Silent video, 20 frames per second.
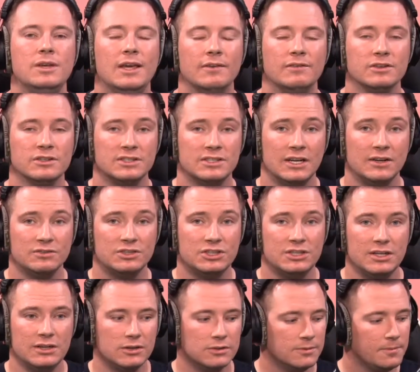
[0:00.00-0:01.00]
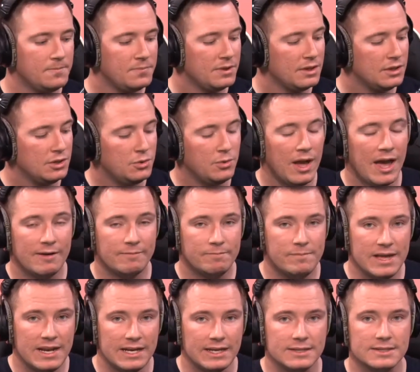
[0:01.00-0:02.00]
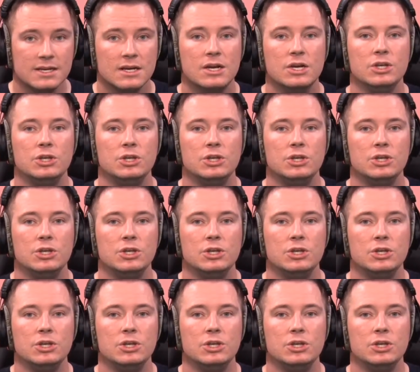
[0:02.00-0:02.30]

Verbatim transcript: give yourself shield. You have minis,